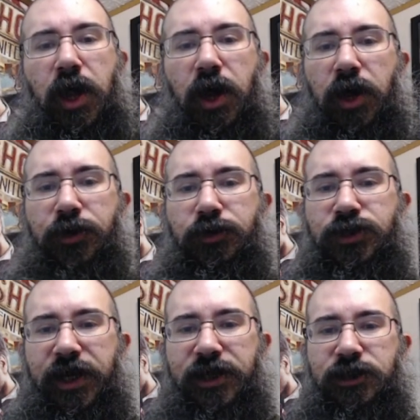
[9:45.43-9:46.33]

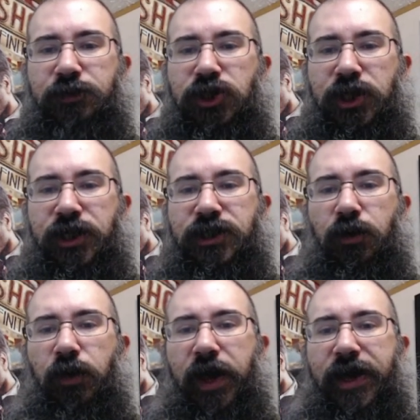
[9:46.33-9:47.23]
understands machines in
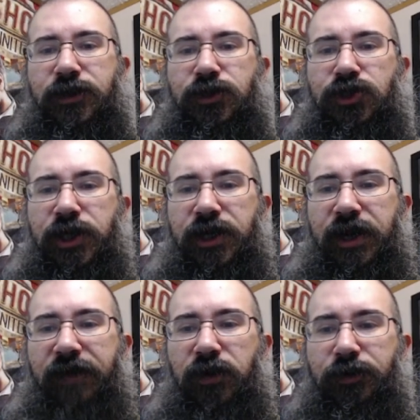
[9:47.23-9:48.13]
a way she could
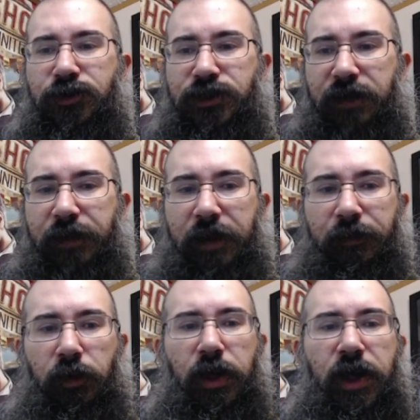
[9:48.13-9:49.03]
never understand
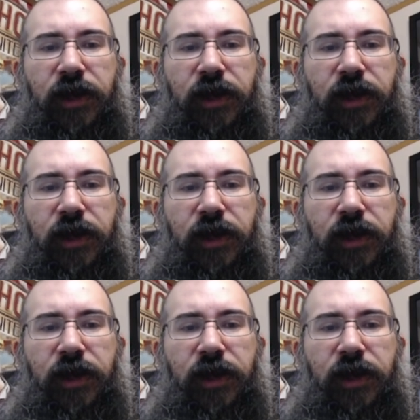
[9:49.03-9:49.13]
people.